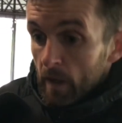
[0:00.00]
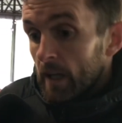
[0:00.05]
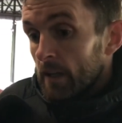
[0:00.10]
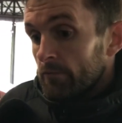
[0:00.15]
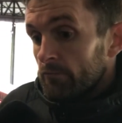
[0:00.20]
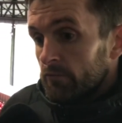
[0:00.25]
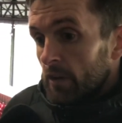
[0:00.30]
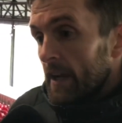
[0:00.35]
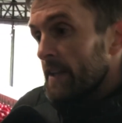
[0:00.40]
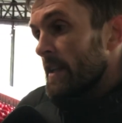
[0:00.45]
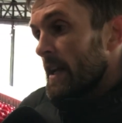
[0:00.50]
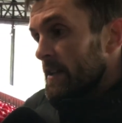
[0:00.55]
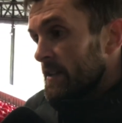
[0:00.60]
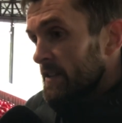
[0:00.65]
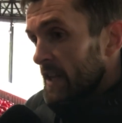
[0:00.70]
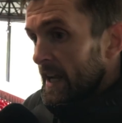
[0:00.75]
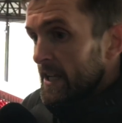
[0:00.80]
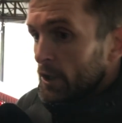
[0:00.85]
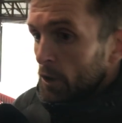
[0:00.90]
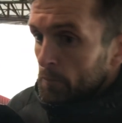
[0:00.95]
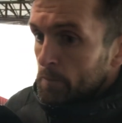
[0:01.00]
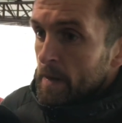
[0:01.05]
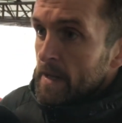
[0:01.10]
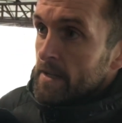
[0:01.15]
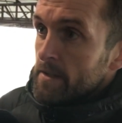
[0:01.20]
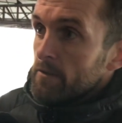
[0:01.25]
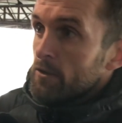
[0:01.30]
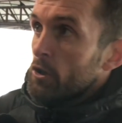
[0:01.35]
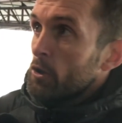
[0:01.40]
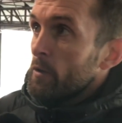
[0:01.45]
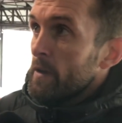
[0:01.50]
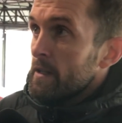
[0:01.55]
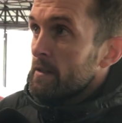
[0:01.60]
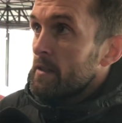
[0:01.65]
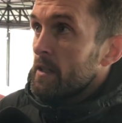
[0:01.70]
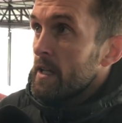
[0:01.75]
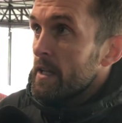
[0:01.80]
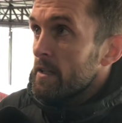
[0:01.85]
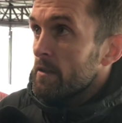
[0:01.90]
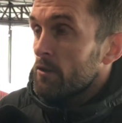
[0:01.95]
Well, right hand side got beaten too
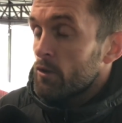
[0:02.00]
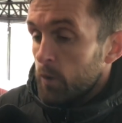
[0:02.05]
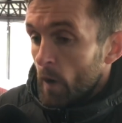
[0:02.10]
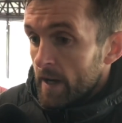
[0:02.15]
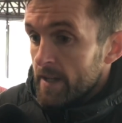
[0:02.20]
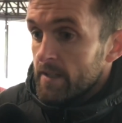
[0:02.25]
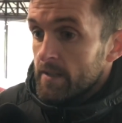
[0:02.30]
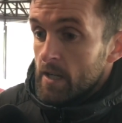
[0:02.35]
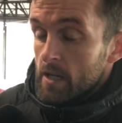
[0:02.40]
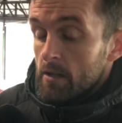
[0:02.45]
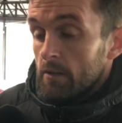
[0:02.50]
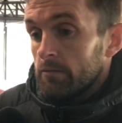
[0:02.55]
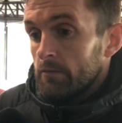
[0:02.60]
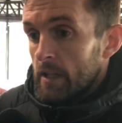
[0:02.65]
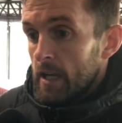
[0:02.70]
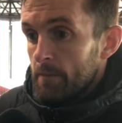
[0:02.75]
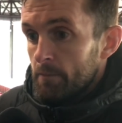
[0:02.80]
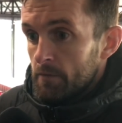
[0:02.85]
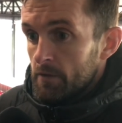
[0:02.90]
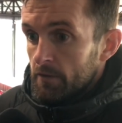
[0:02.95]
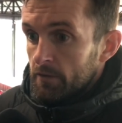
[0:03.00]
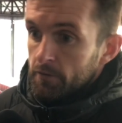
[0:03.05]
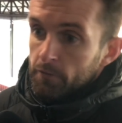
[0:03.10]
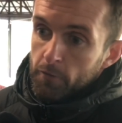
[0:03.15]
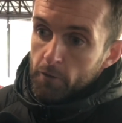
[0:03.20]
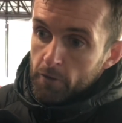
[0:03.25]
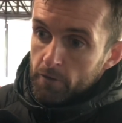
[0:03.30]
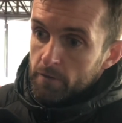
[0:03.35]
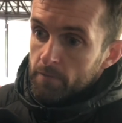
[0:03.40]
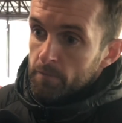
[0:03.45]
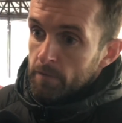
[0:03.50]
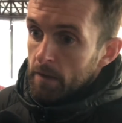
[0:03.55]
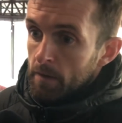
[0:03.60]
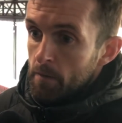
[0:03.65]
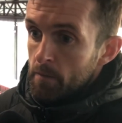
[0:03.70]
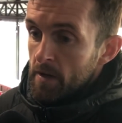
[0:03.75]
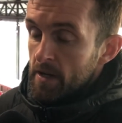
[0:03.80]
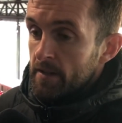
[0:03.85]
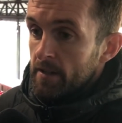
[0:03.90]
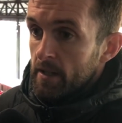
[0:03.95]
easily twice now. That happened first,
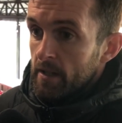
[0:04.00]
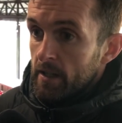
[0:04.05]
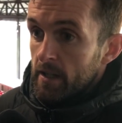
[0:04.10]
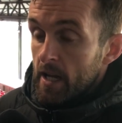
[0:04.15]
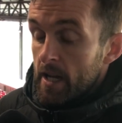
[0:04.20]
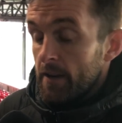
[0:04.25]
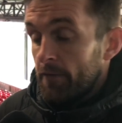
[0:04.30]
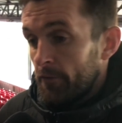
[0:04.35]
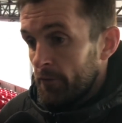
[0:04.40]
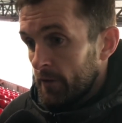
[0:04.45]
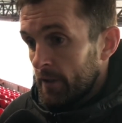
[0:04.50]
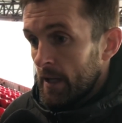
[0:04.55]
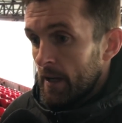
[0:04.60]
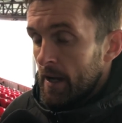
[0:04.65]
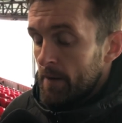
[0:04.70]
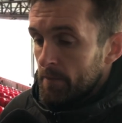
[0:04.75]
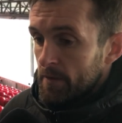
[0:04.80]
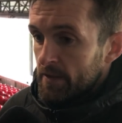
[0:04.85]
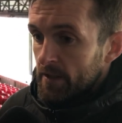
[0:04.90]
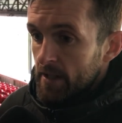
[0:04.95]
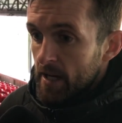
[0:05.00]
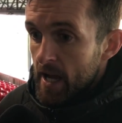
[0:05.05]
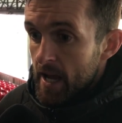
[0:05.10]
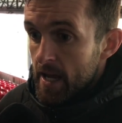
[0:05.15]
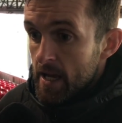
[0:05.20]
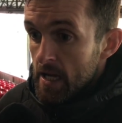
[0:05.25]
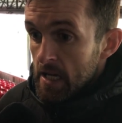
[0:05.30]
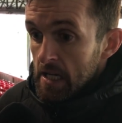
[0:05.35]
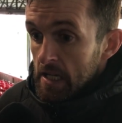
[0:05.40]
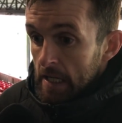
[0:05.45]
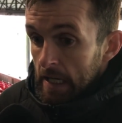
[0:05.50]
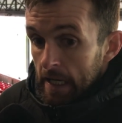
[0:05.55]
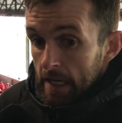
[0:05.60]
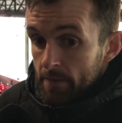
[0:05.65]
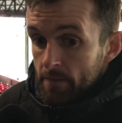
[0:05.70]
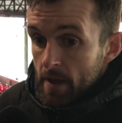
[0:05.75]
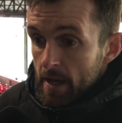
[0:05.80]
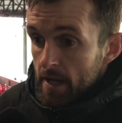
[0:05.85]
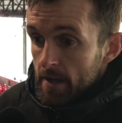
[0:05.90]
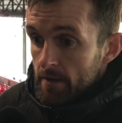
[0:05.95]
got him in the other day, happened today,
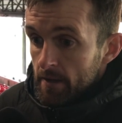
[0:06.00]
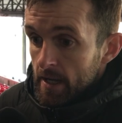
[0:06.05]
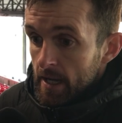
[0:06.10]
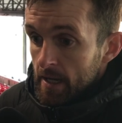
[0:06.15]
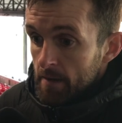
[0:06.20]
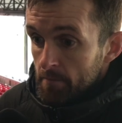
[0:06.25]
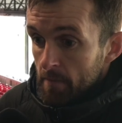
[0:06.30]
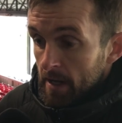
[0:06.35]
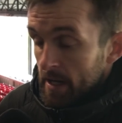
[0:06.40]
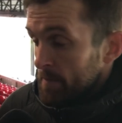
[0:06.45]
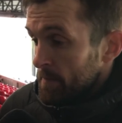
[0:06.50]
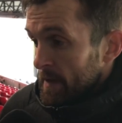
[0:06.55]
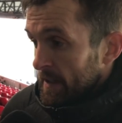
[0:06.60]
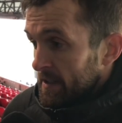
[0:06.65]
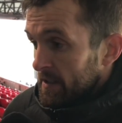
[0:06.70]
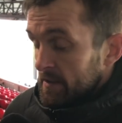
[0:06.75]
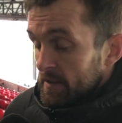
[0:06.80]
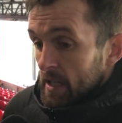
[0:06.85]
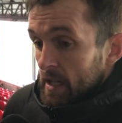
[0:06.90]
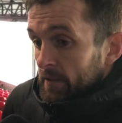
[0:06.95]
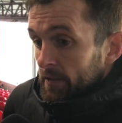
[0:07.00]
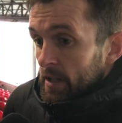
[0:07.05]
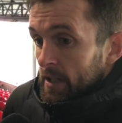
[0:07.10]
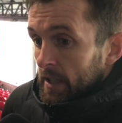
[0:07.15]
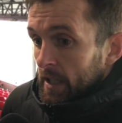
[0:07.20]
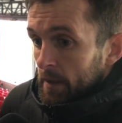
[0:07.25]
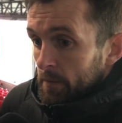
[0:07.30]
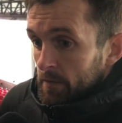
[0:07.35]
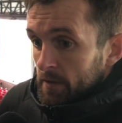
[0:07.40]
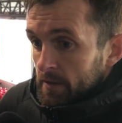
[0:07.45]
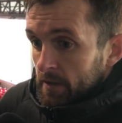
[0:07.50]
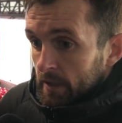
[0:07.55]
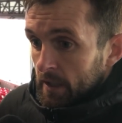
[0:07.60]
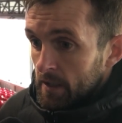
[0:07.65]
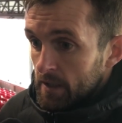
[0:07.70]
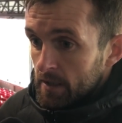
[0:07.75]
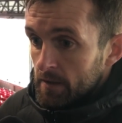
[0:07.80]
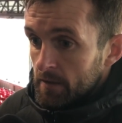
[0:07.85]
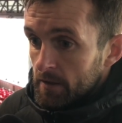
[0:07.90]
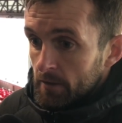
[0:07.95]
and then Marek makes a save, and he
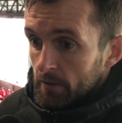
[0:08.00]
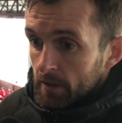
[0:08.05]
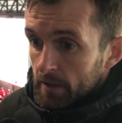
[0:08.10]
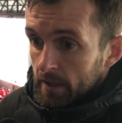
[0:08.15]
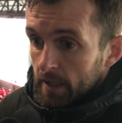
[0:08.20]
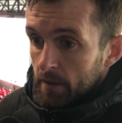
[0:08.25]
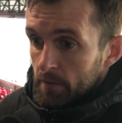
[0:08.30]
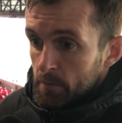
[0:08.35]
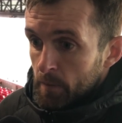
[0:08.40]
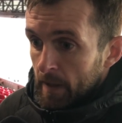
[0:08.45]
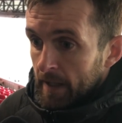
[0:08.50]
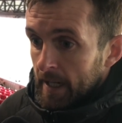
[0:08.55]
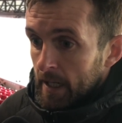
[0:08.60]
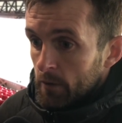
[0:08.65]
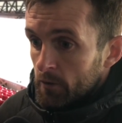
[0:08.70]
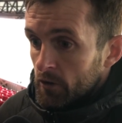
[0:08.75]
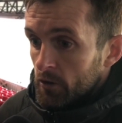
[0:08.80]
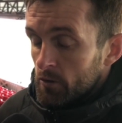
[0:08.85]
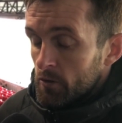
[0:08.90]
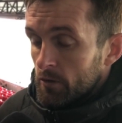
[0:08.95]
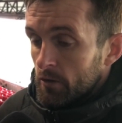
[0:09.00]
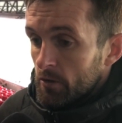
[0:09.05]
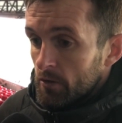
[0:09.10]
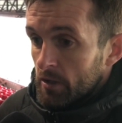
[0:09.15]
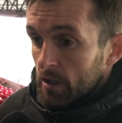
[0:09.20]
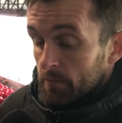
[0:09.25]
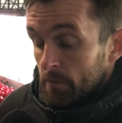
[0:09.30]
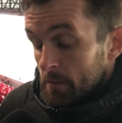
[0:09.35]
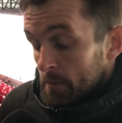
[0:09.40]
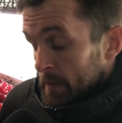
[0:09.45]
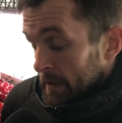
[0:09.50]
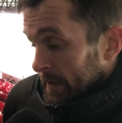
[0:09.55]
comes back out to someone.